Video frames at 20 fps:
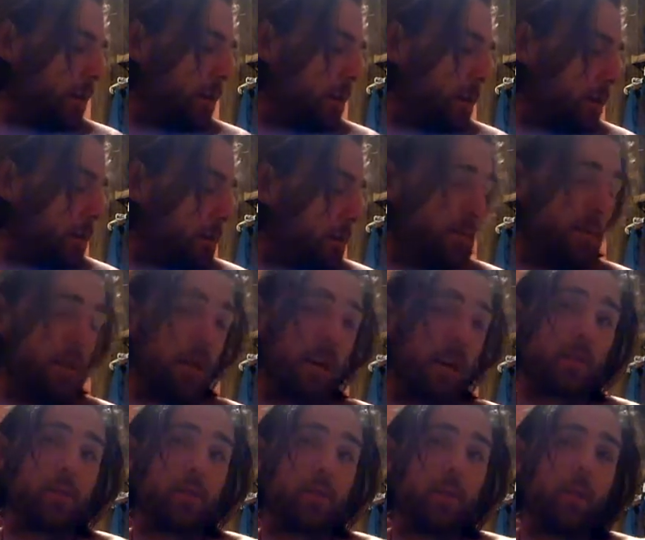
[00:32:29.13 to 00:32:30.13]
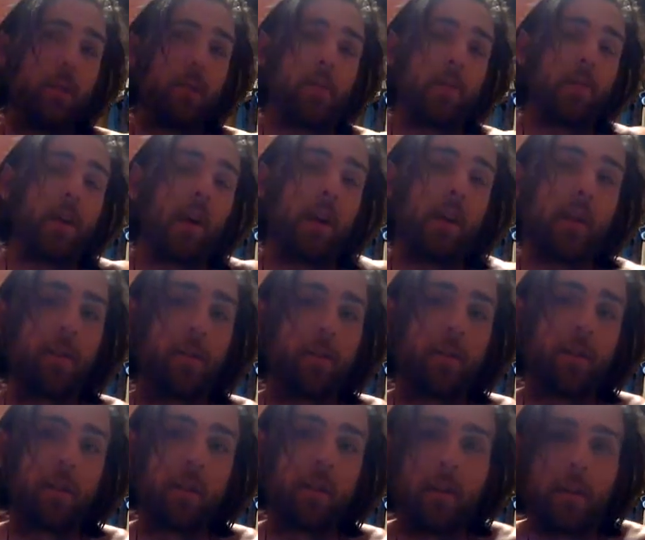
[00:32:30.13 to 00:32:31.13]
um, next week for Thailand
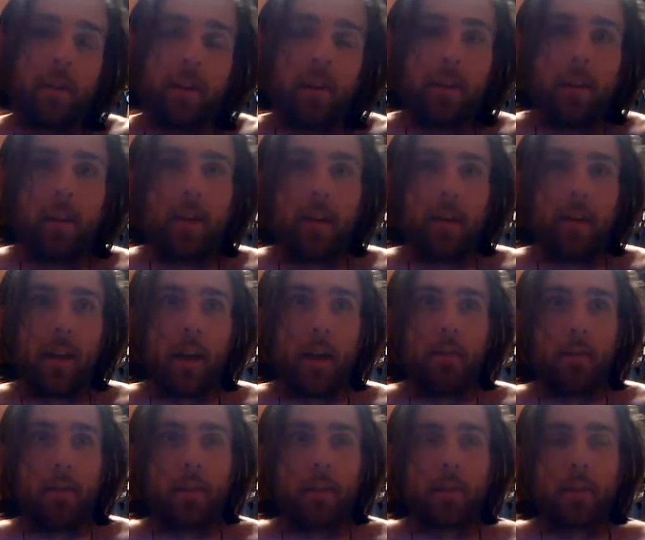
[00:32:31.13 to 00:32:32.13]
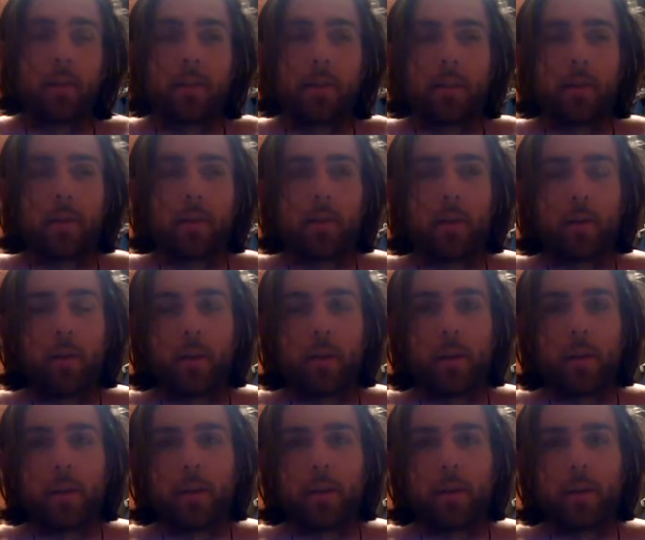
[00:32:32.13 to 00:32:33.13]
for nine months, and so I'm
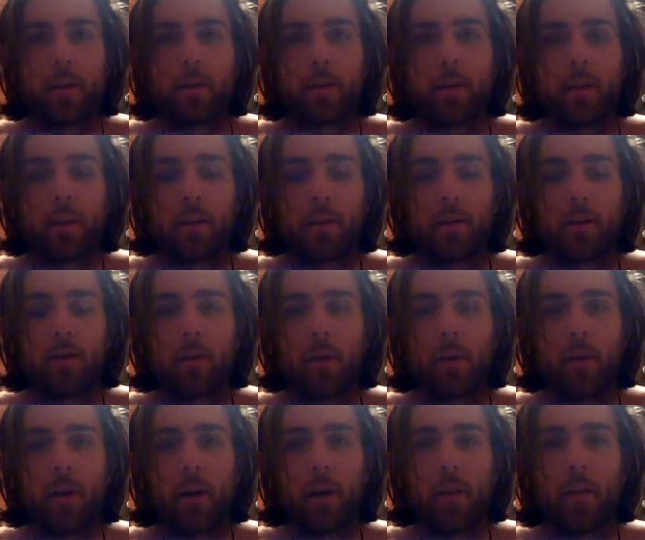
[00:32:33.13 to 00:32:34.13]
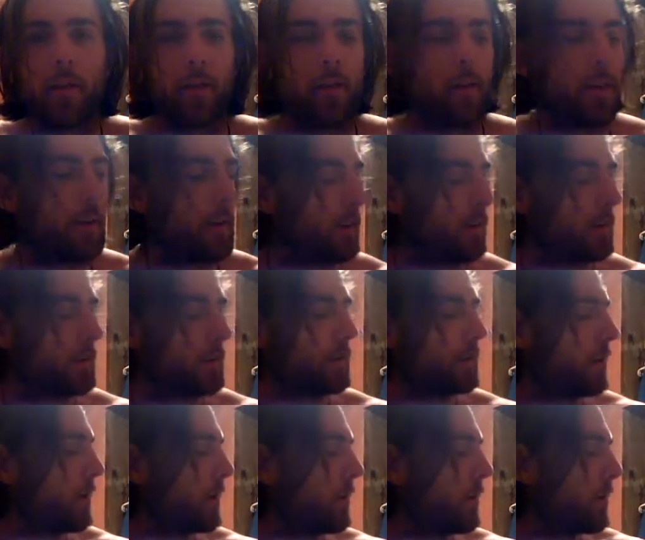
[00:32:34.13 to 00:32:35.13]
not gonna get to see her for a while.
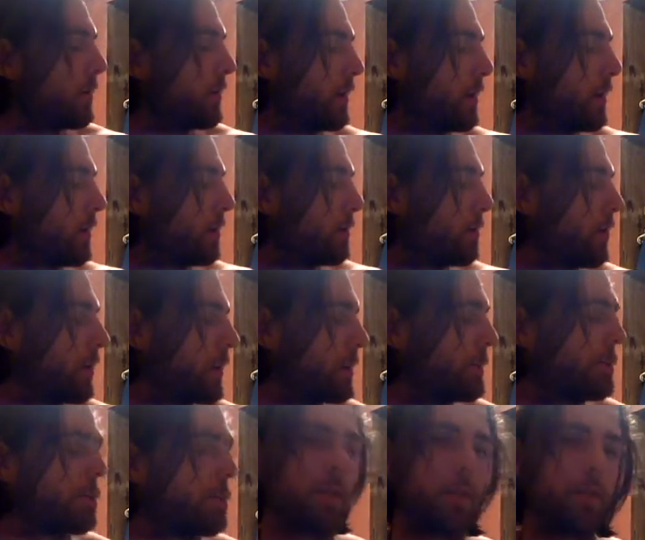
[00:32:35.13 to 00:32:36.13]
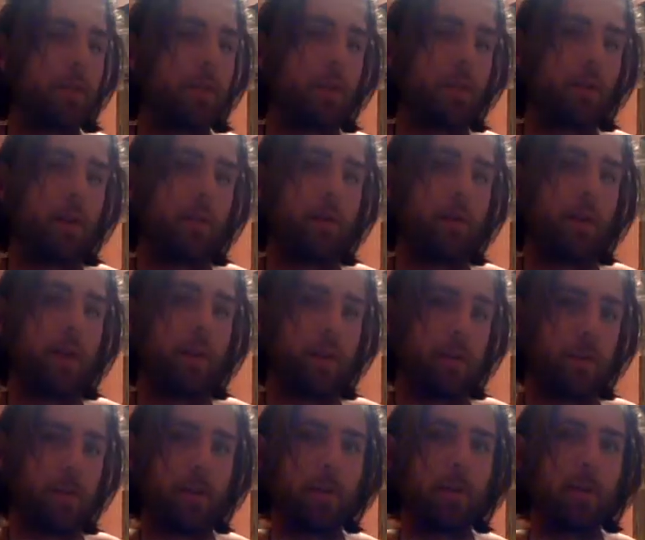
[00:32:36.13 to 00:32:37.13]
So um, multiple reasons to go up there, and
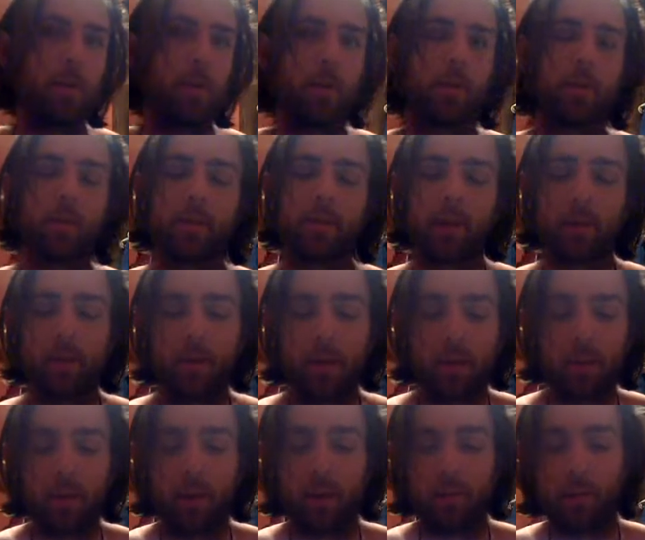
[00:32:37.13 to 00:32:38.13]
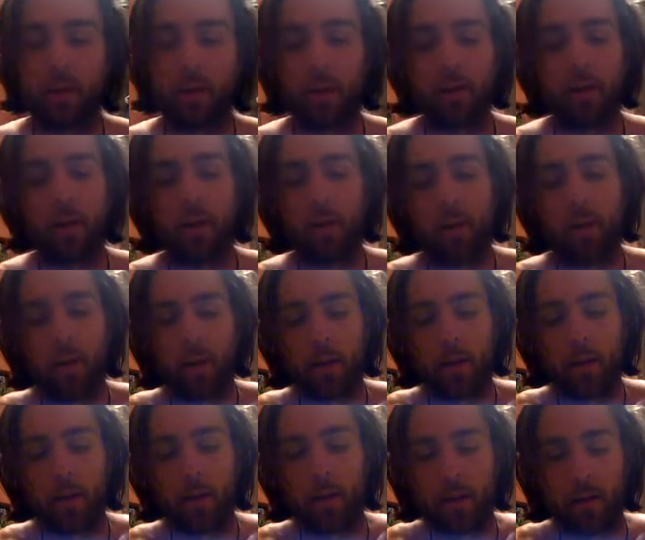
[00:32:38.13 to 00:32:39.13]
also I want to work the serendipity bug,
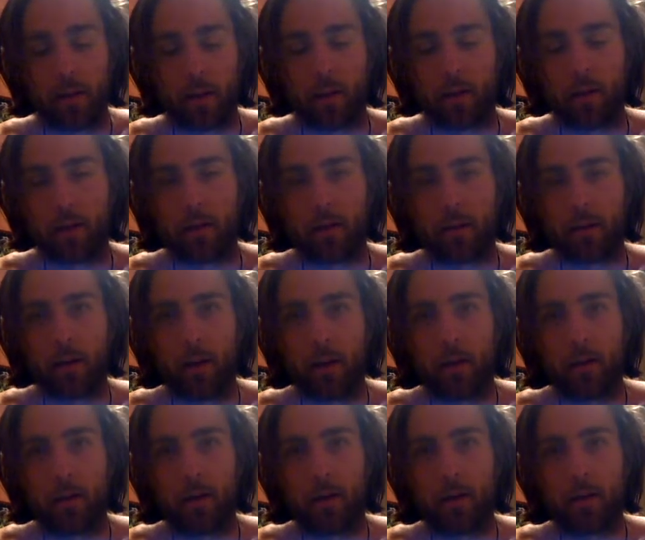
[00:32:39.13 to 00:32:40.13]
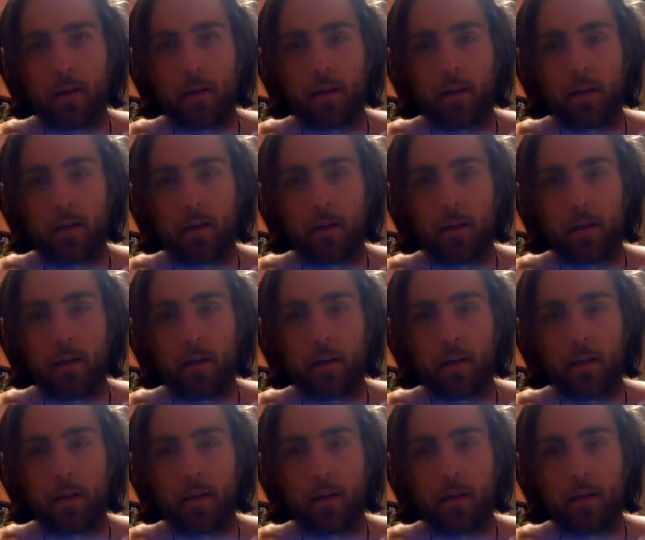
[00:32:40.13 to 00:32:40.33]
and and uh,